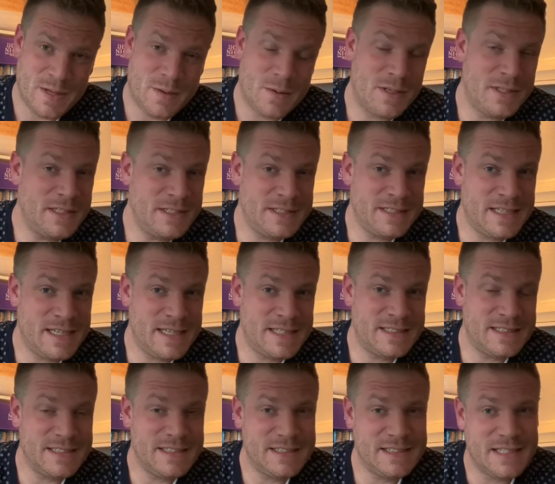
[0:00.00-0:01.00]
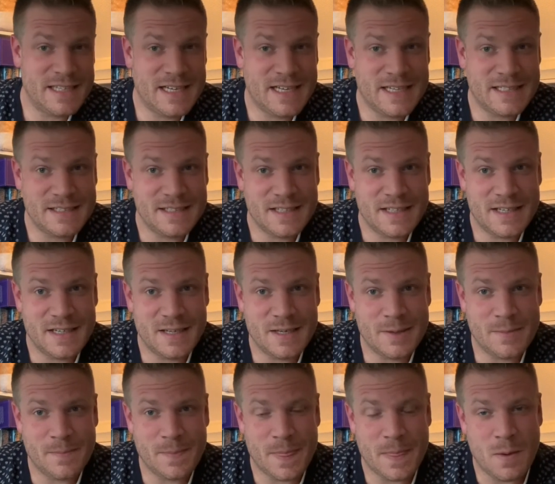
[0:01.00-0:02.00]
What he says is that
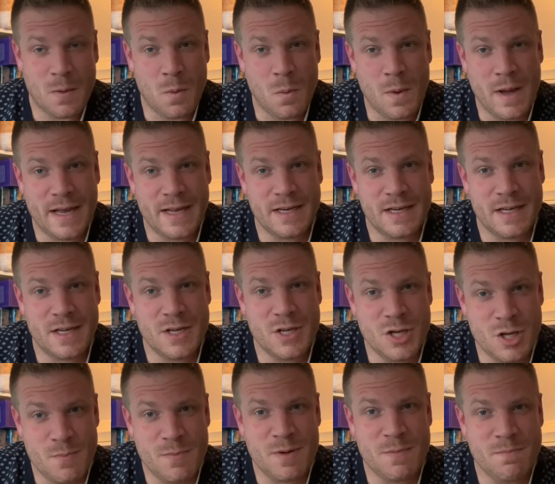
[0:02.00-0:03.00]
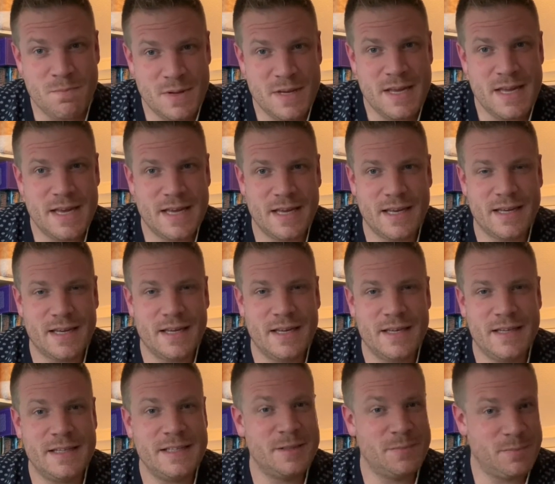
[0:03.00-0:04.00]
when a human being
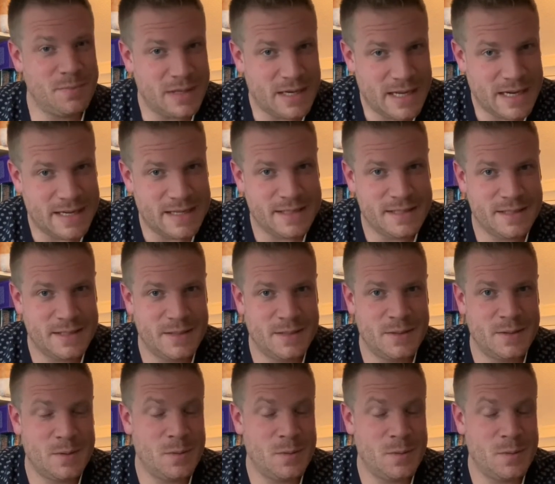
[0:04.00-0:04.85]
is blind,